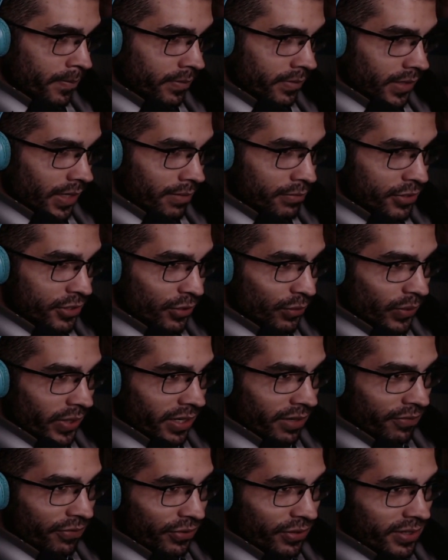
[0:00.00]
I'm still
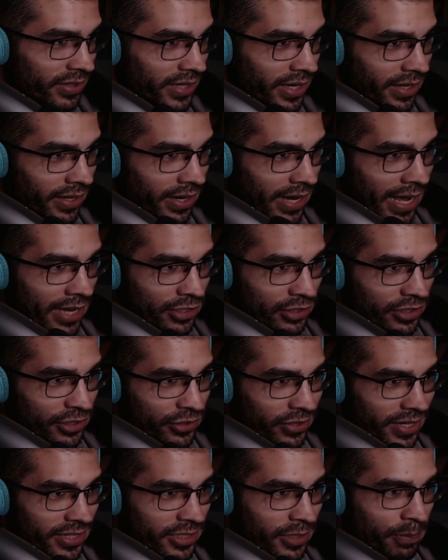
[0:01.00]
waiting for the day that Ashley
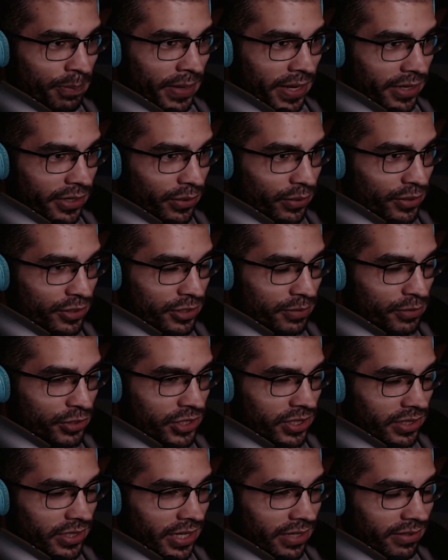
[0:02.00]
tries to peg you or some
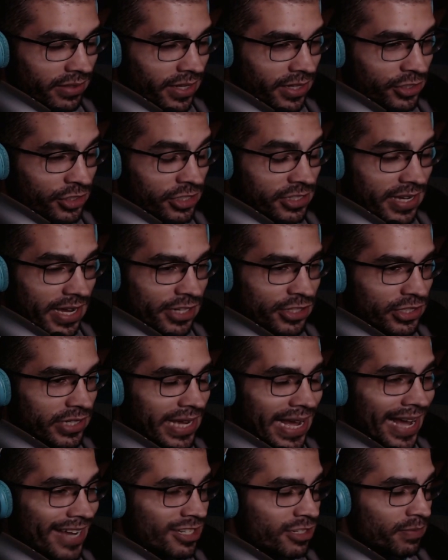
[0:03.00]
shit like that. She's actually
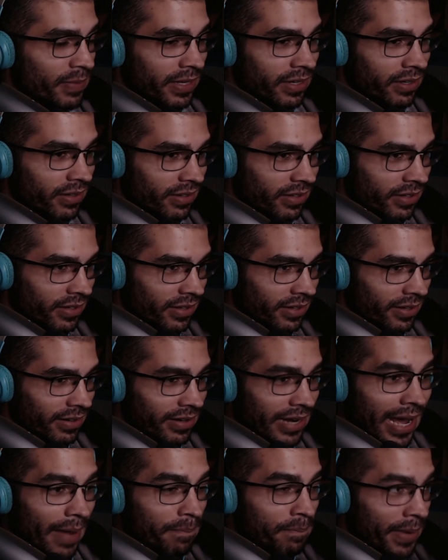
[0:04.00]
asked me.
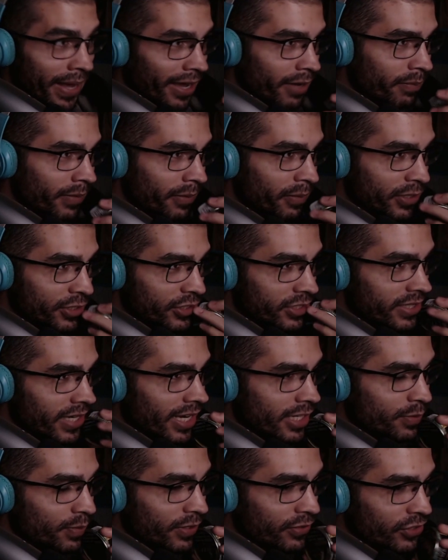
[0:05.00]
Not peg me, but she's
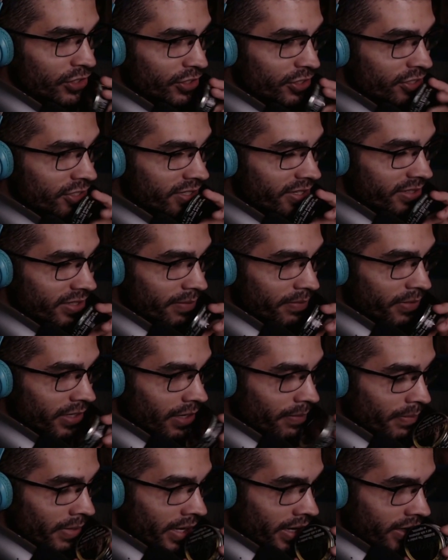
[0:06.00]
asked me if she could stick something
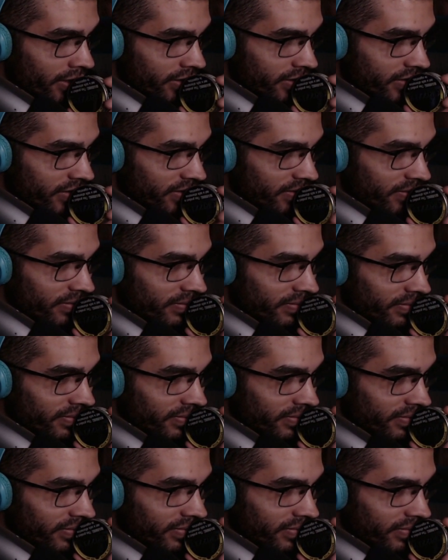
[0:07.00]
up my ass.
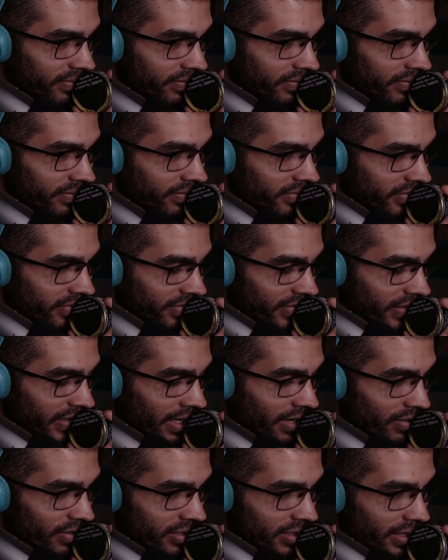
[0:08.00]
And I
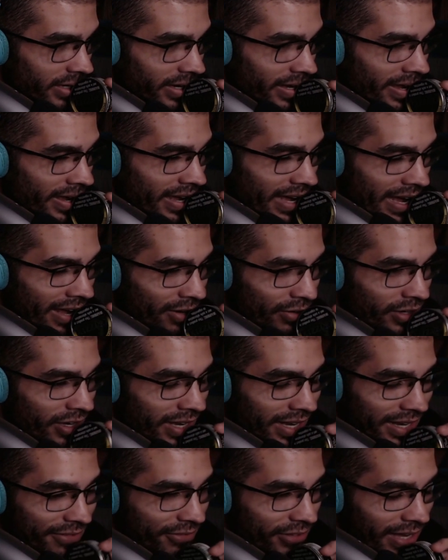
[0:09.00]
was like, I, uh, I don't know how
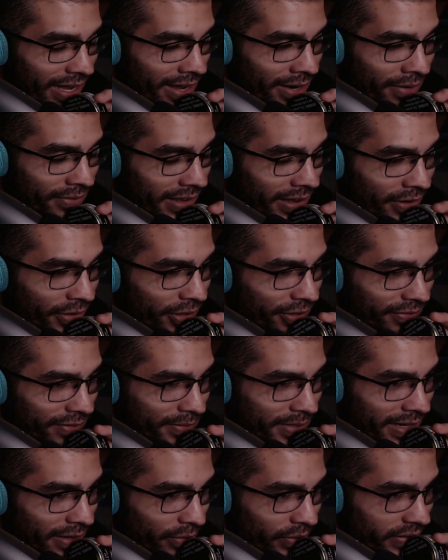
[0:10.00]
I feel. I don't, I don't know if I'm
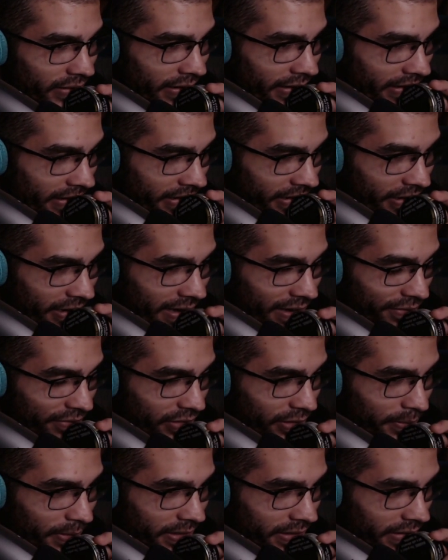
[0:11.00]
down with that. I don't know how I feel
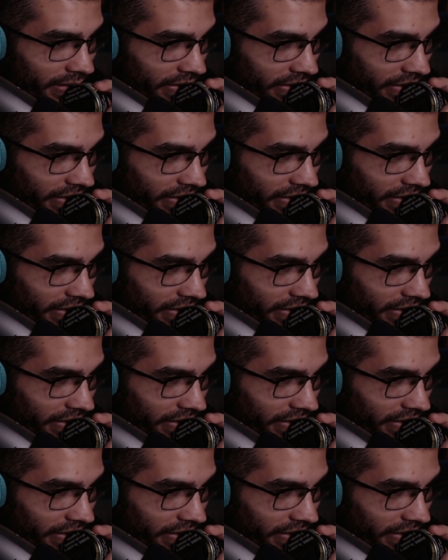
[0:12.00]
about that.